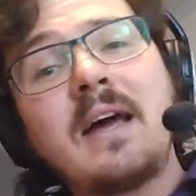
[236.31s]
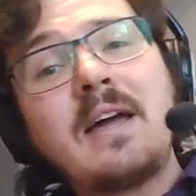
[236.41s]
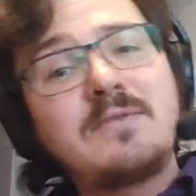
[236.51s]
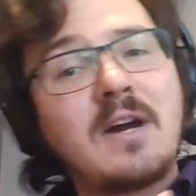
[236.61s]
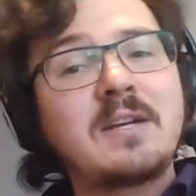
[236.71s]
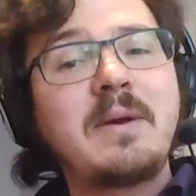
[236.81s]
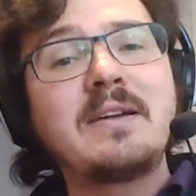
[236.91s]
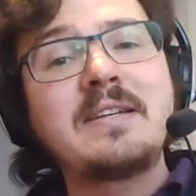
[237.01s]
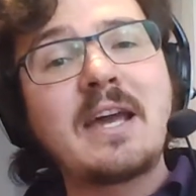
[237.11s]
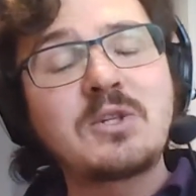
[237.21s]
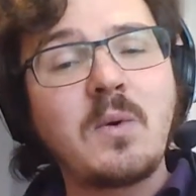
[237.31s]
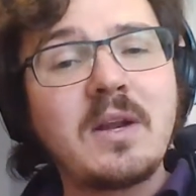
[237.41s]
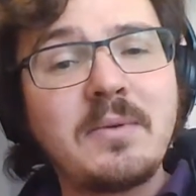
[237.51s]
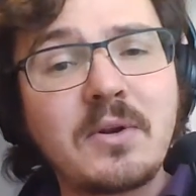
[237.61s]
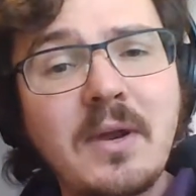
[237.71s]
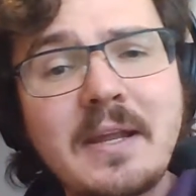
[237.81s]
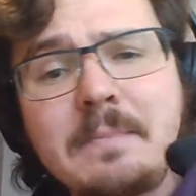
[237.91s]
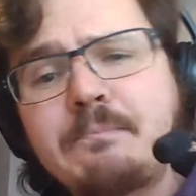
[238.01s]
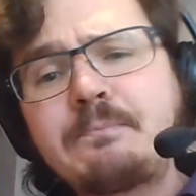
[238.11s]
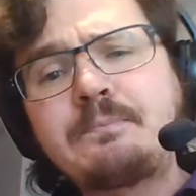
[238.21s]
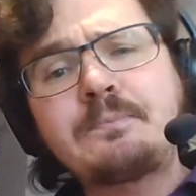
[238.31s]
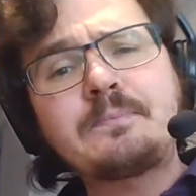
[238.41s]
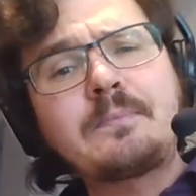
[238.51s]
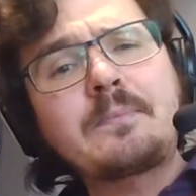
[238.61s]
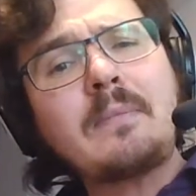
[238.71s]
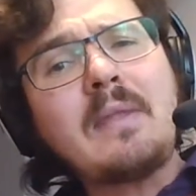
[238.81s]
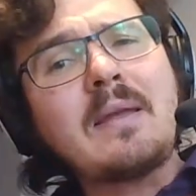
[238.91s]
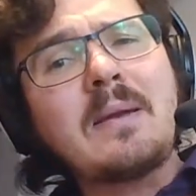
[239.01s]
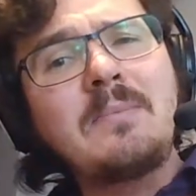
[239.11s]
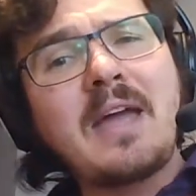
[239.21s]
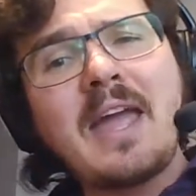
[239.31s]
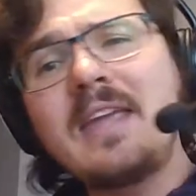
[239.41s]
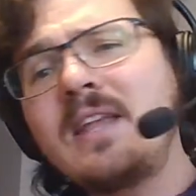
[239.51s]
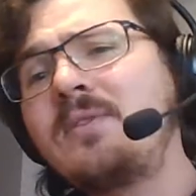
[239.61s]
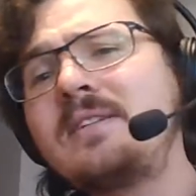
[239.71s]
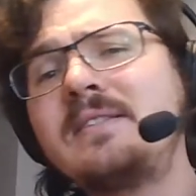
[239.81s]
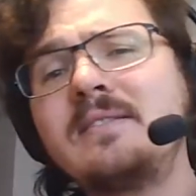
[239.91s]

I've talked about Dash quite a bit already. But hey, you know this